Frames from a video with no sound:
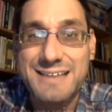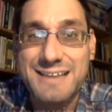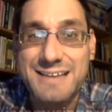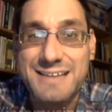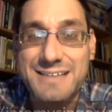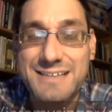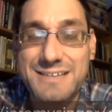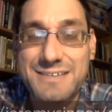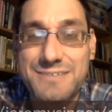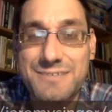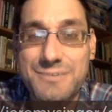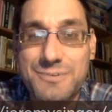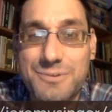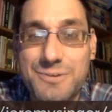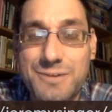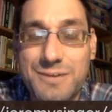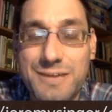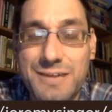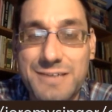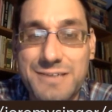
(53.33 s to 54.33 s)
I did
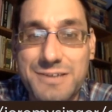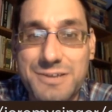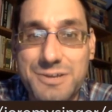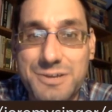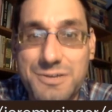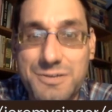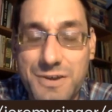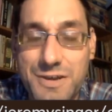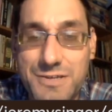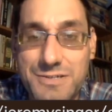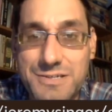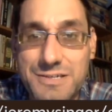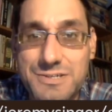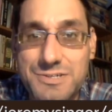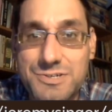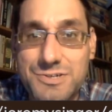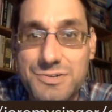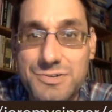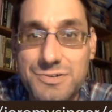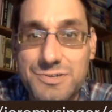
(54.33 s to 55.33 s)
for Glasgow University
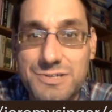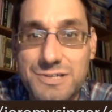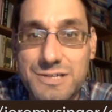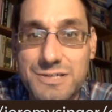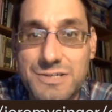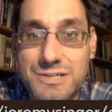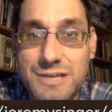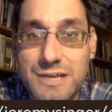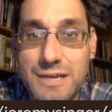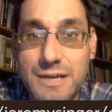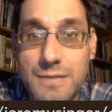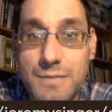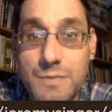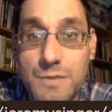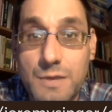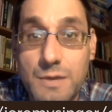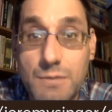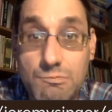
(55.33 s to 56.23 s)
students this year.